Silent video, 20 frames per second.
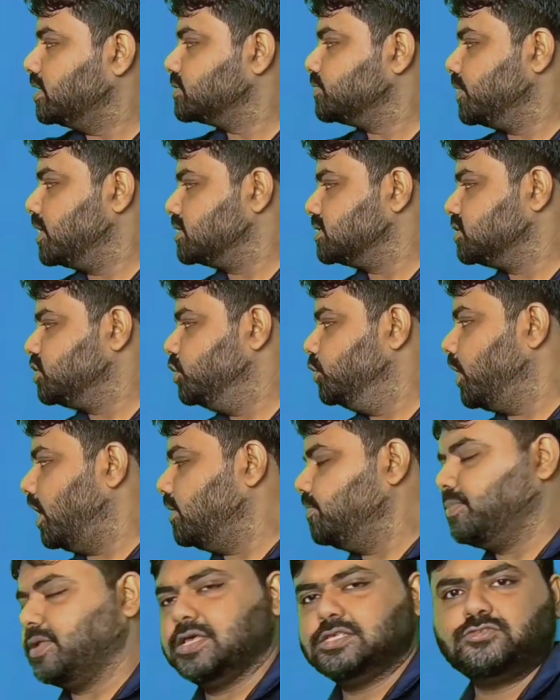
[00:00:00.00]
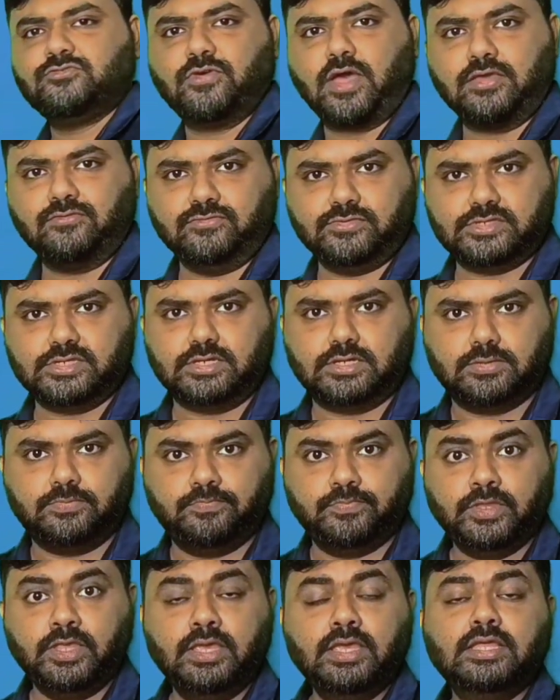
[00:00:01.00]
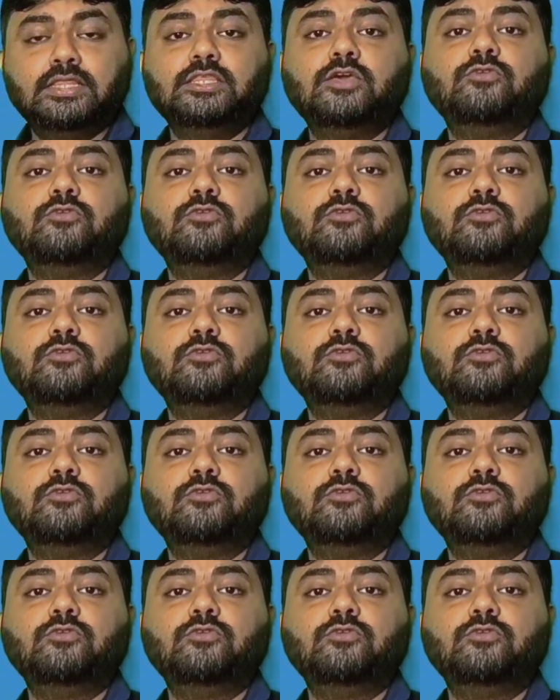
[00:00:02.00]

2x plus 3y plus 5z.